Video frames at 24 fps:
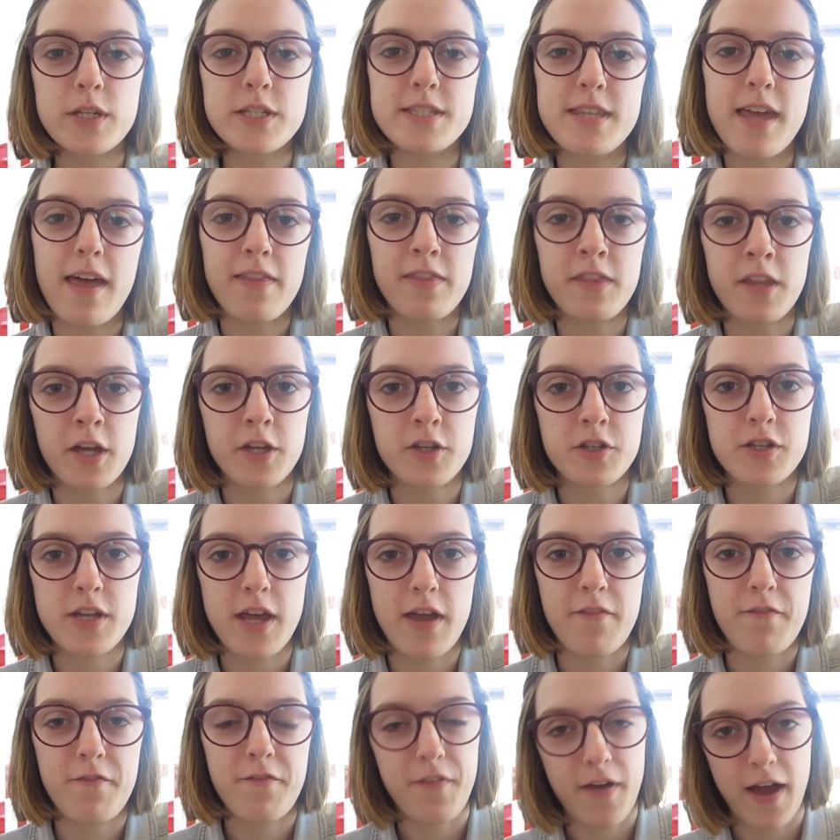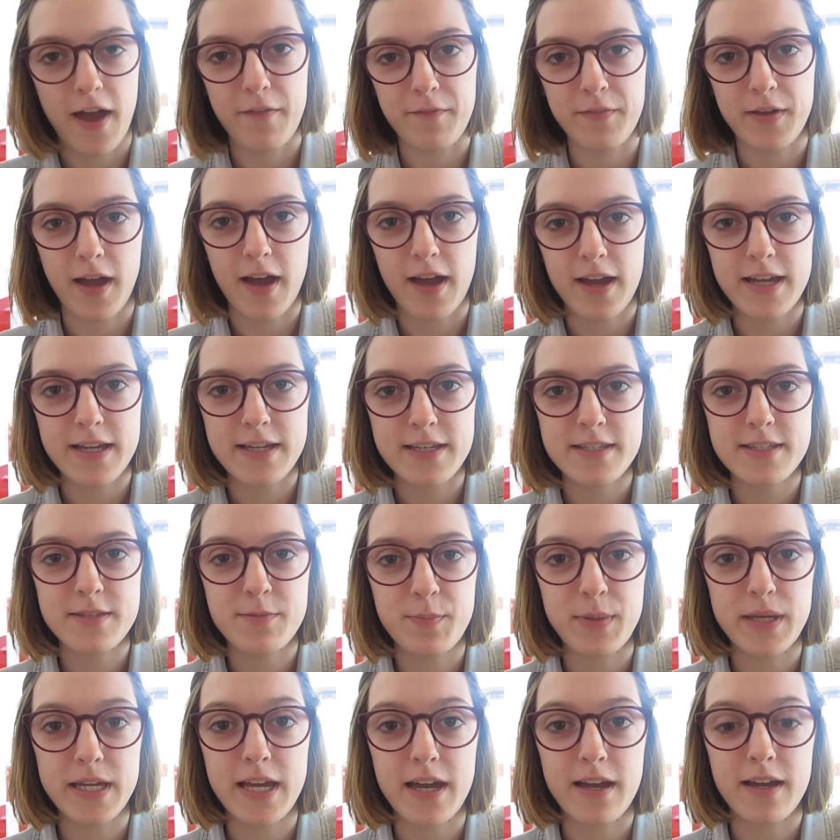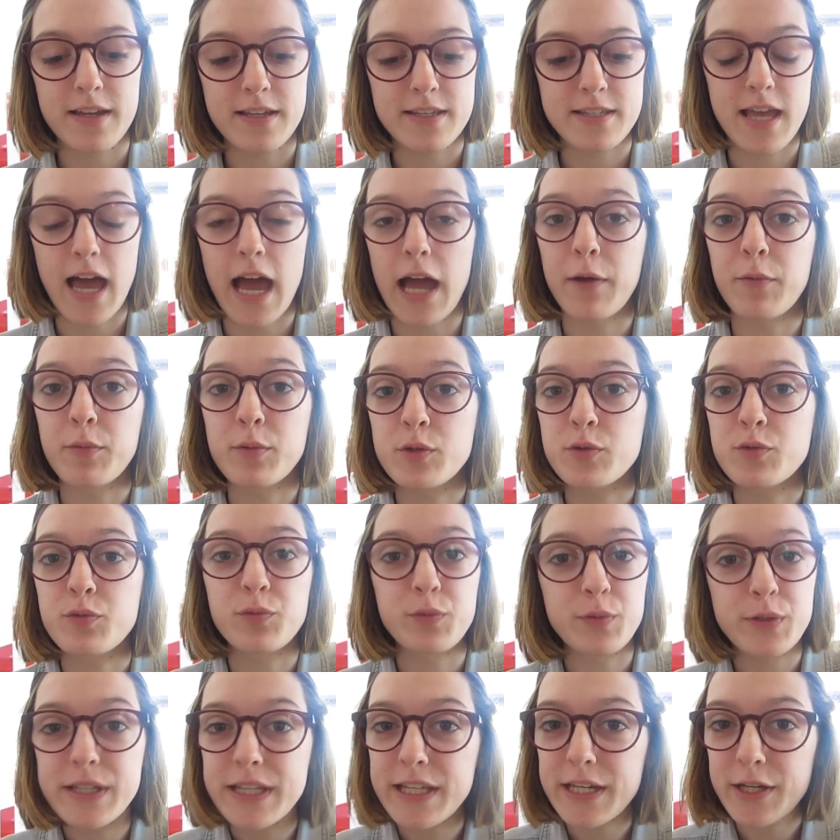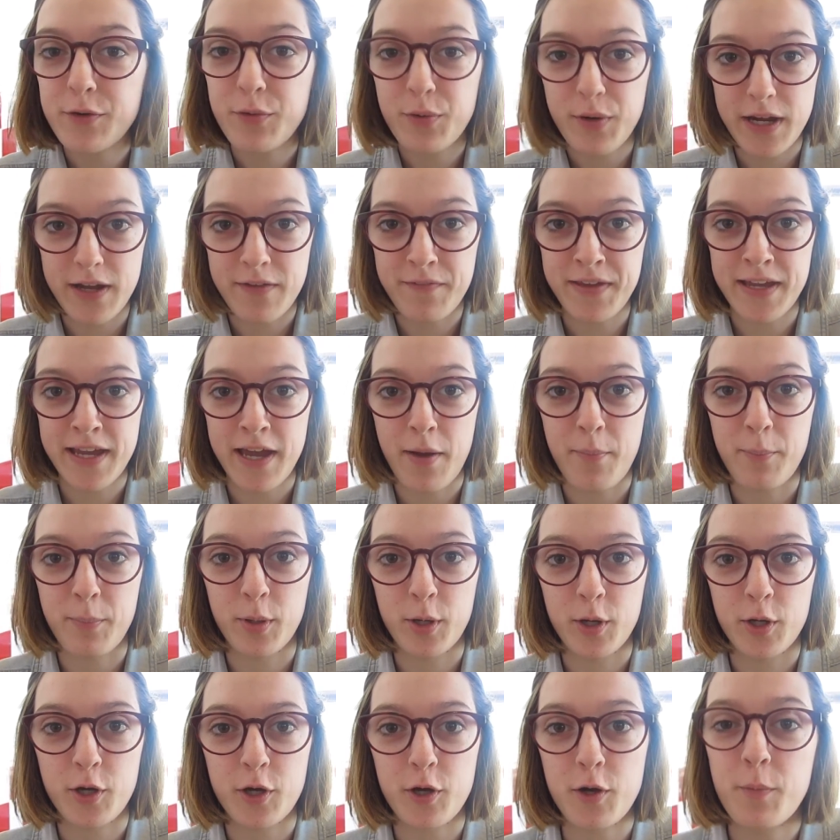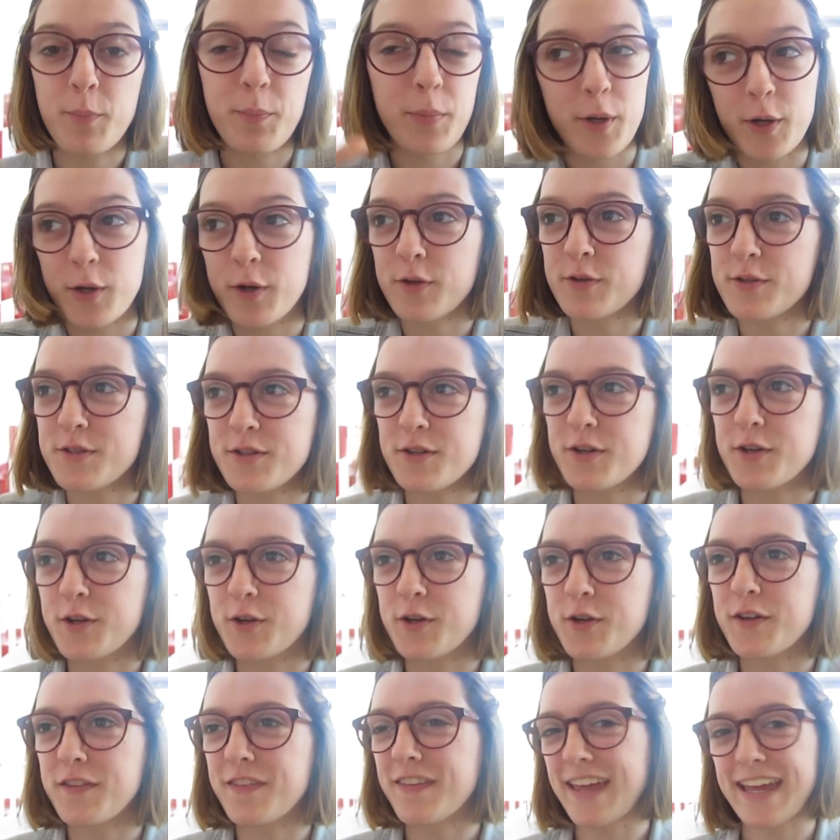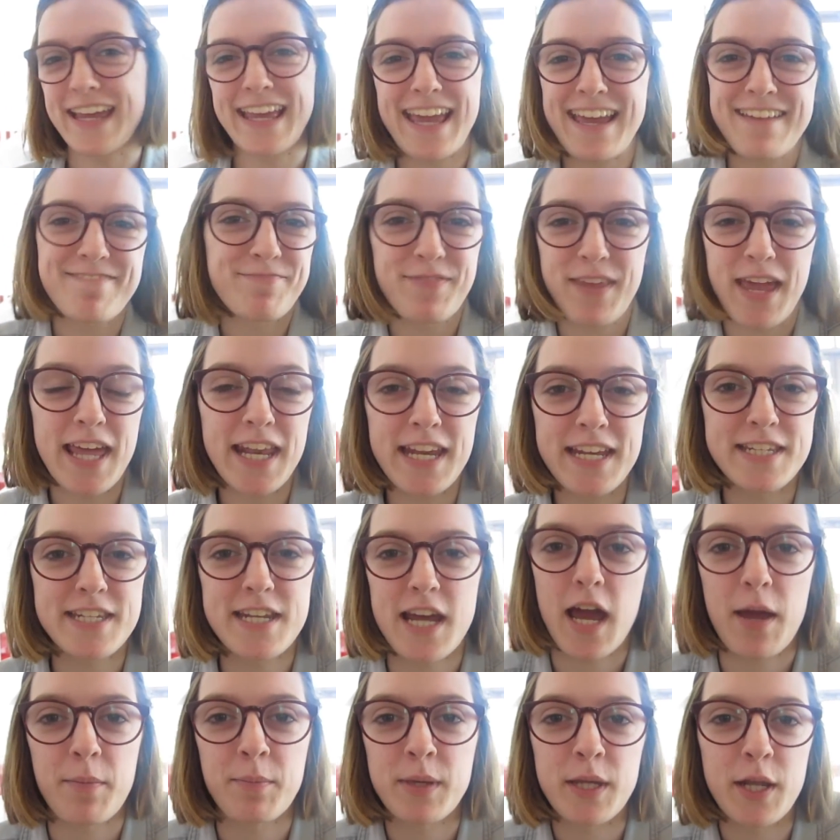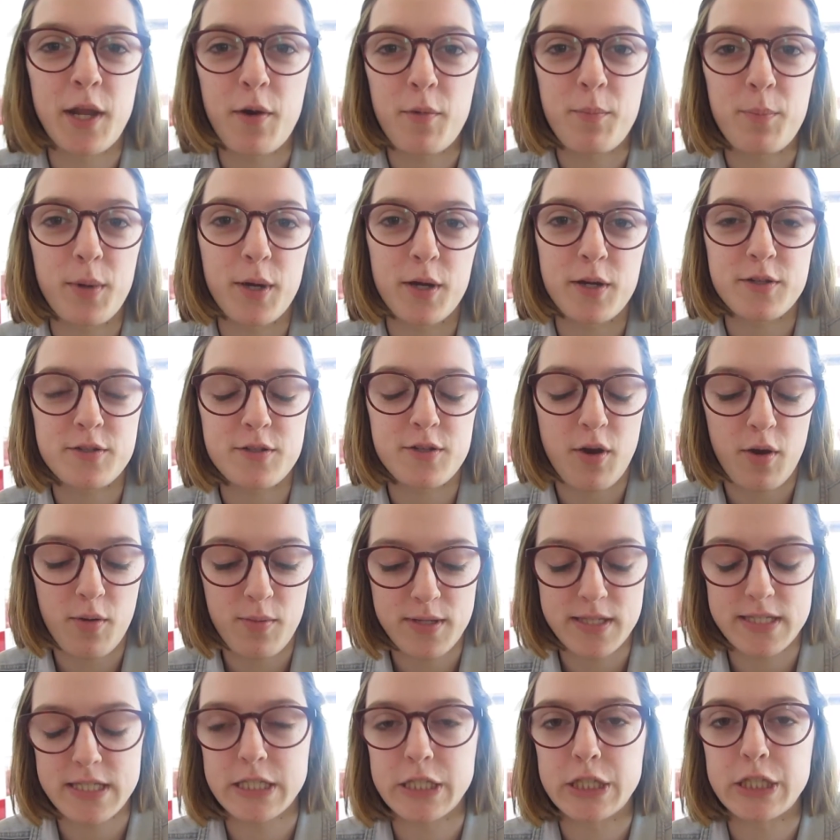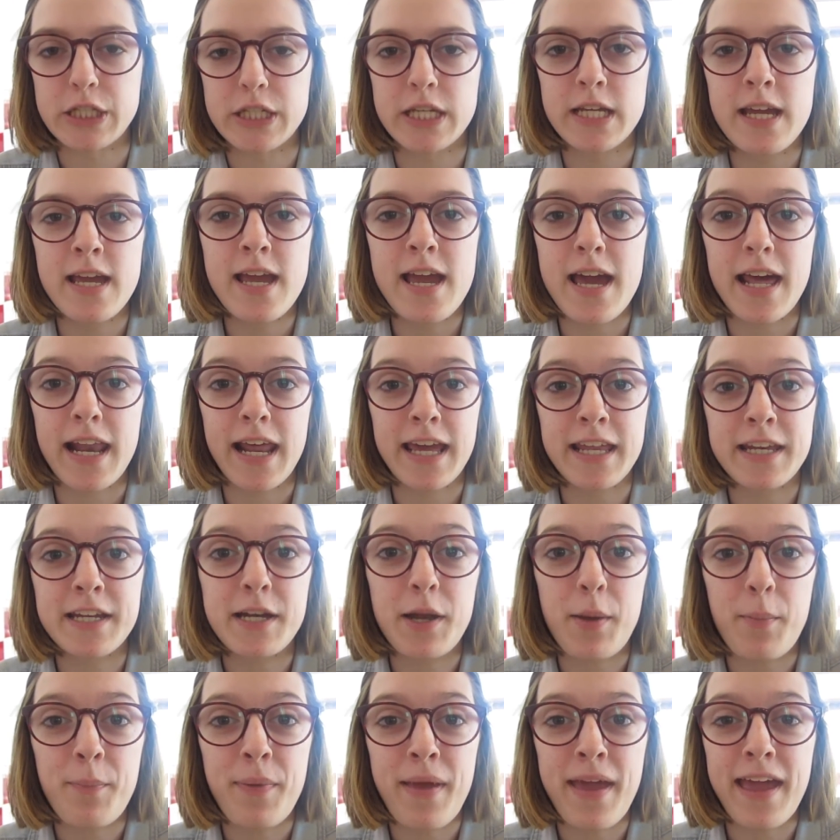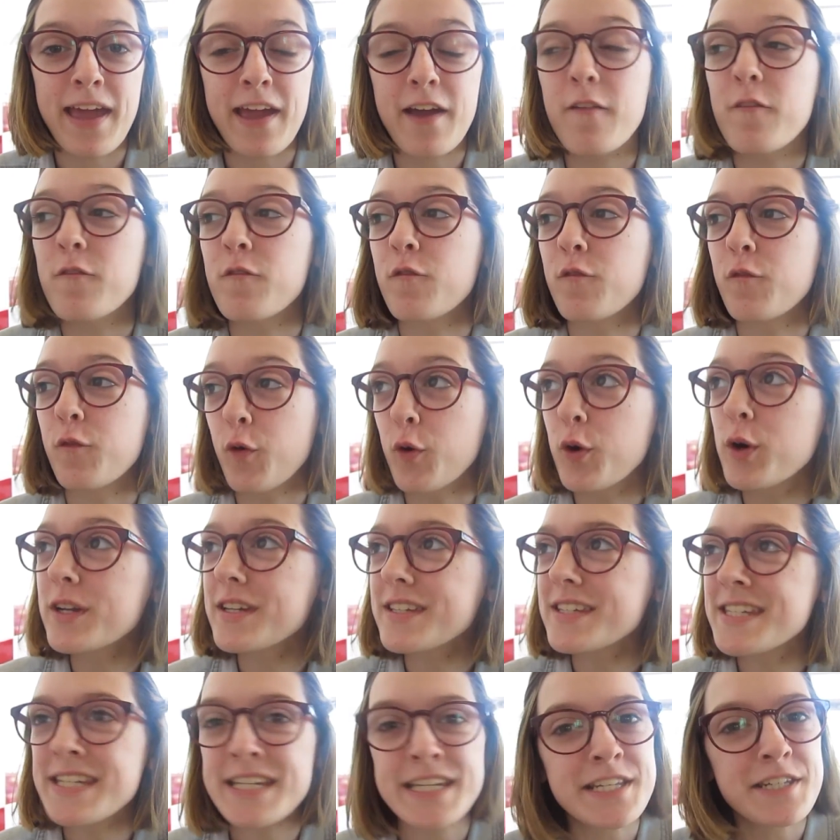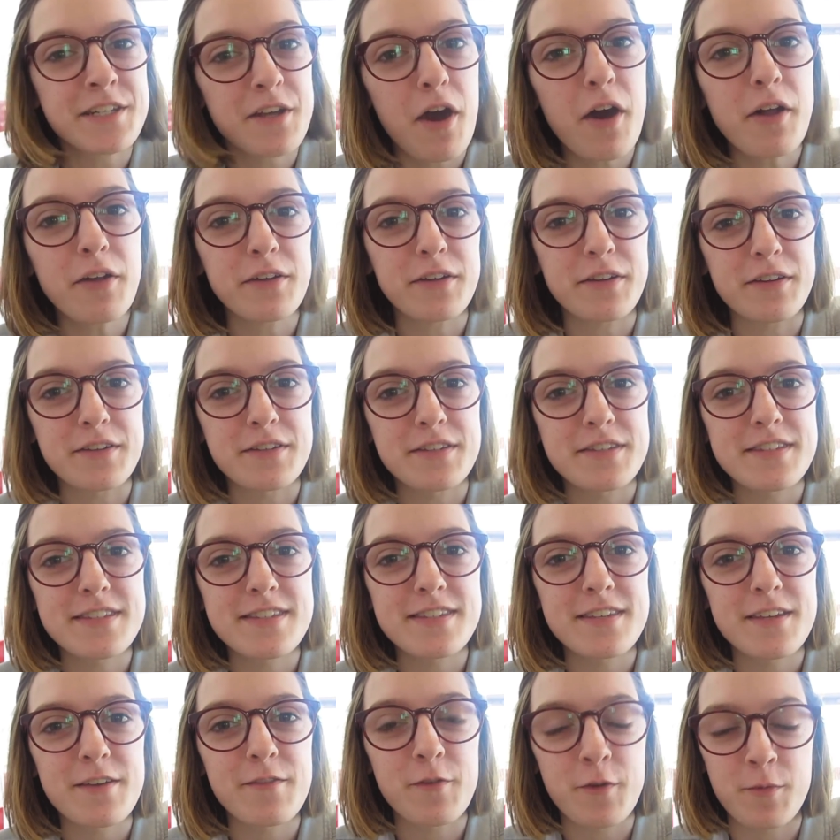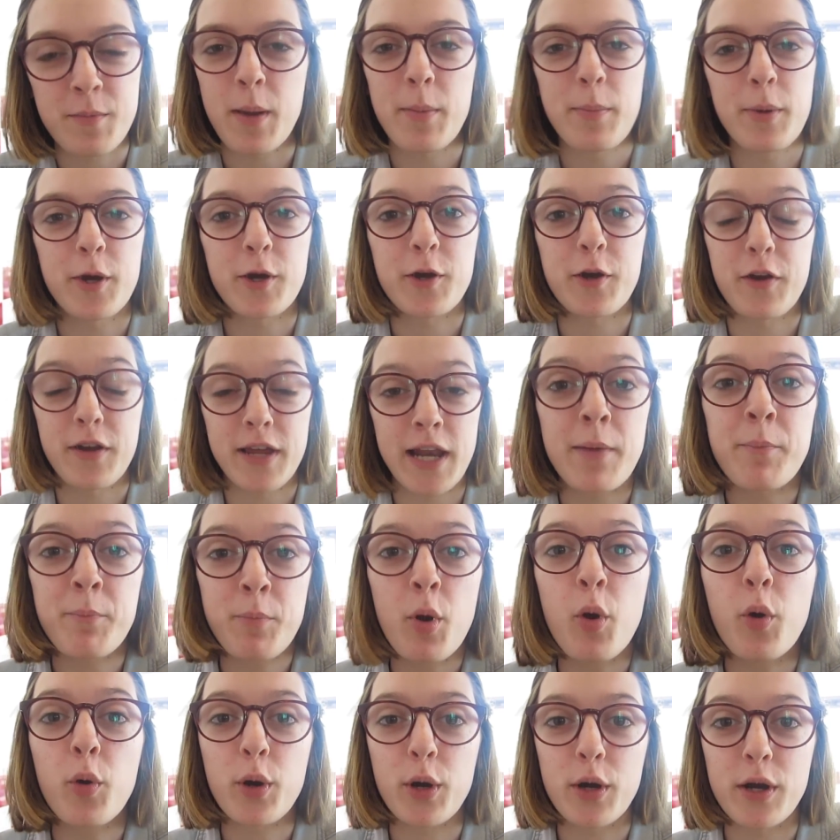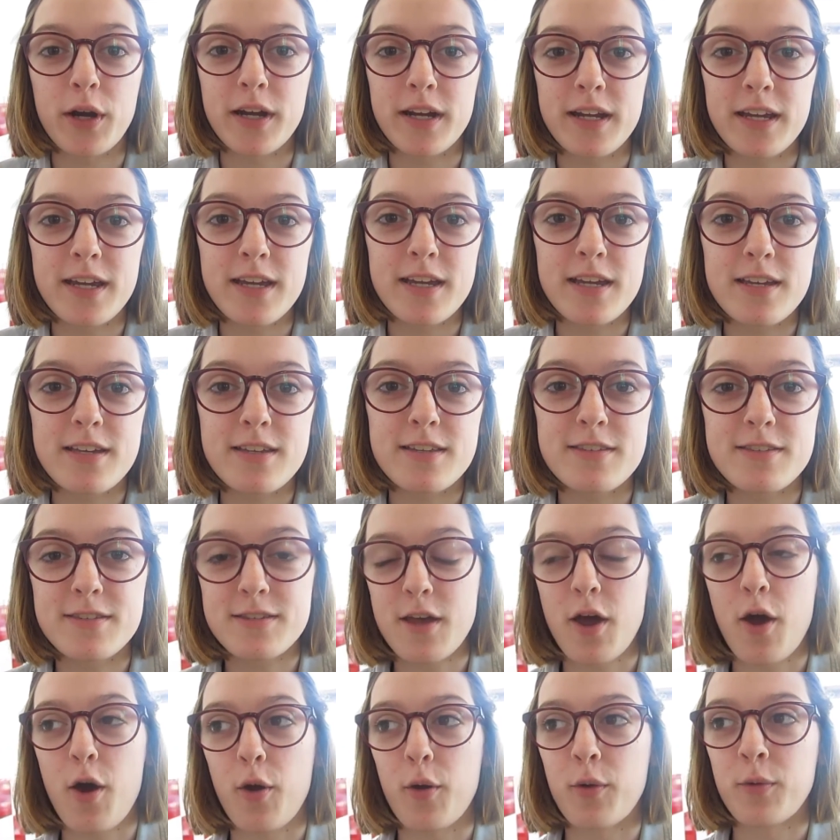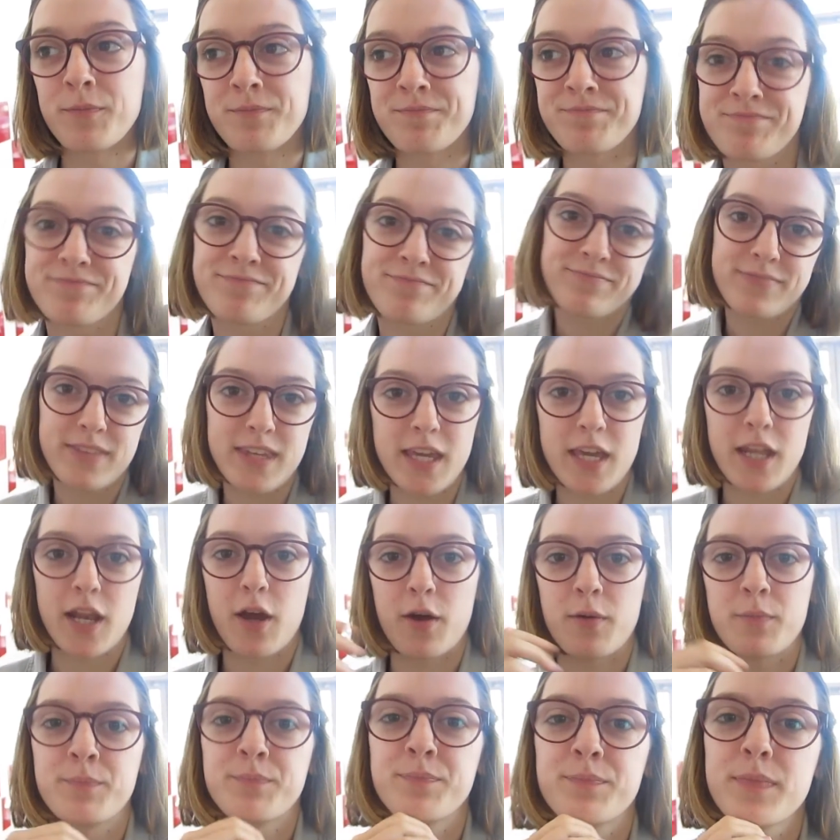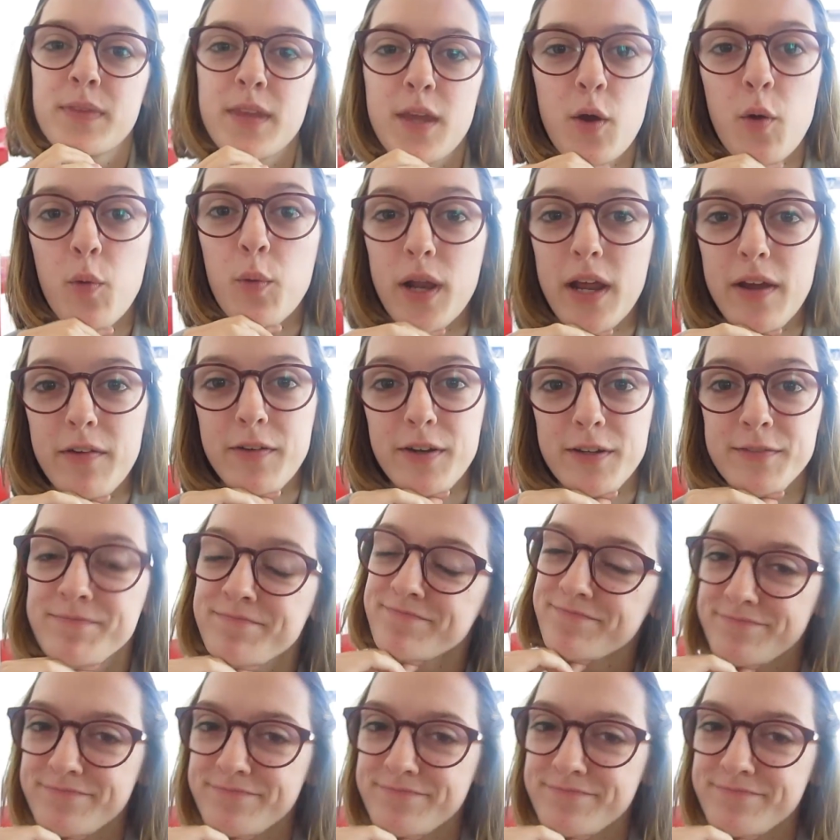just had lunch at Five Guys because I was really craving a burger. Burgers are good like anytime, you know, burgers are always good. And I ended up paying $14 for my burger and I'm poor. So, you know, whatever